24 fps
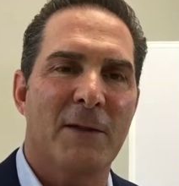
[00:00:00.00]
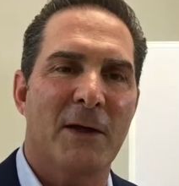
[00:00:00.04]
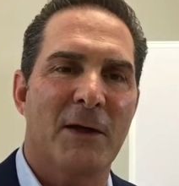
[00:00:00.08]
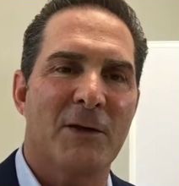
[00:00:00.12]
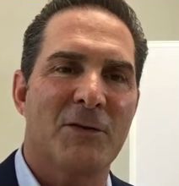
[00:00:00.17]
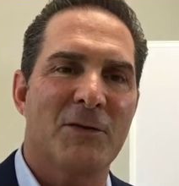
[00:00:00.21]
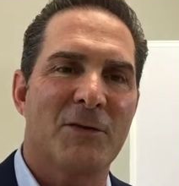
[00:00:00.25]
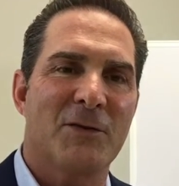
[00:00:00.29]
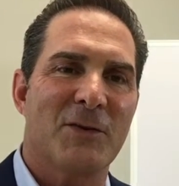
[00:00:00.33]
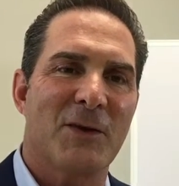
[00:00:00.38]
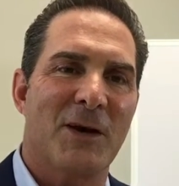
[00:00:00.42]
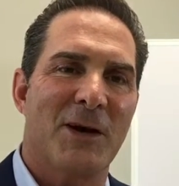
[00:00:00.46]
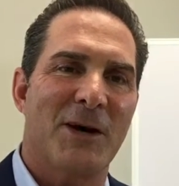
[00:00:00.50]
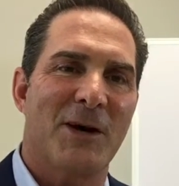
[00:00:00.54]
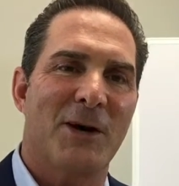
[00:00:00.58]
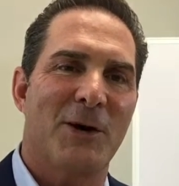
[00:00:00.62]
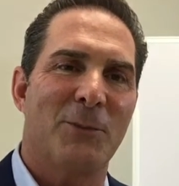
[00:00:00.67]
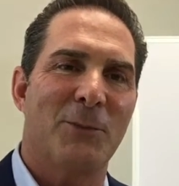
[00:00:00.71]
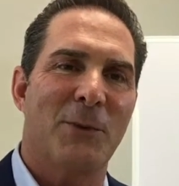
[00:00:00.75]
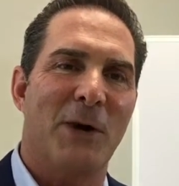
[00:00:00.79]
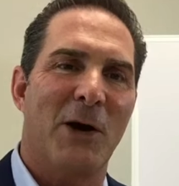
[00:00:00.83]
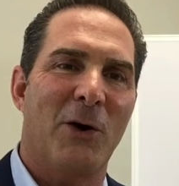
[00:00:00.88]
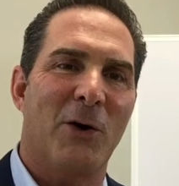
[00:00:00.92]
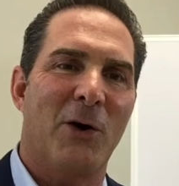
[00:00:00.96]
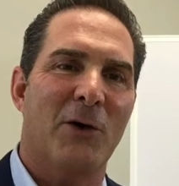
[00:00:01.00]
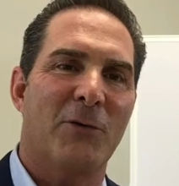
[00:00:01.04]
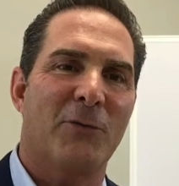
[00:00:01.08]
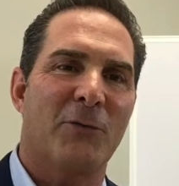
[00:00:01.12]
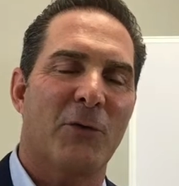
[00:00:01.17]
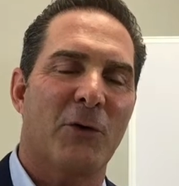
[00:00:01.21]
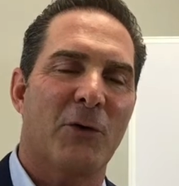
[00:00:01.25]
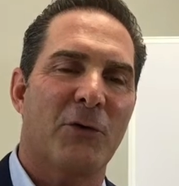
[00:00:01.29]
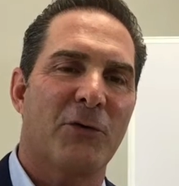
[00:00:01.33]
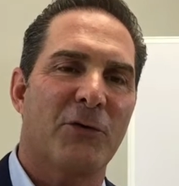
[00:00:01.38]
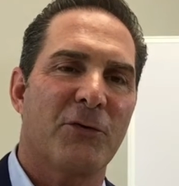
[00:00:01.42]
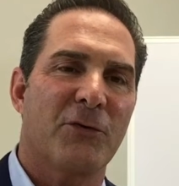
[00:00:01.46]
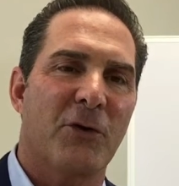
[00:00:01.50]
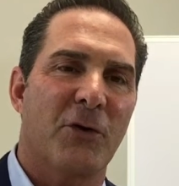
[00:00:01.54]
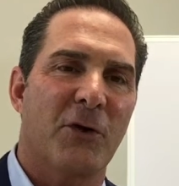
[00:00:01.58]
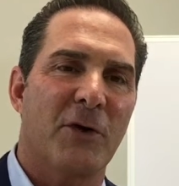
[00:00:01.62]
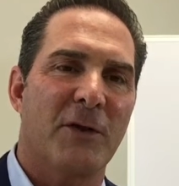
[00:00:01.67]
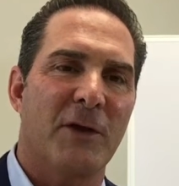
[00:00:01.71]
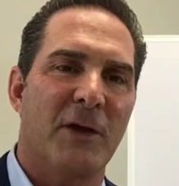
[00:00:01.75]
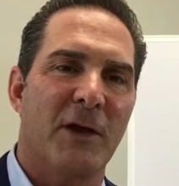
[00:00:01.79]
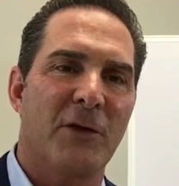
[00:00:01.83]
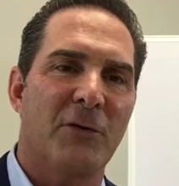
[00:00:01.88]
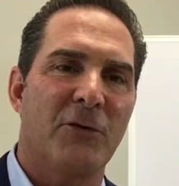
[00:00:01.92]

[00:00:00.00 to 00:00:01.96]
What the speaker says: That's how I first started the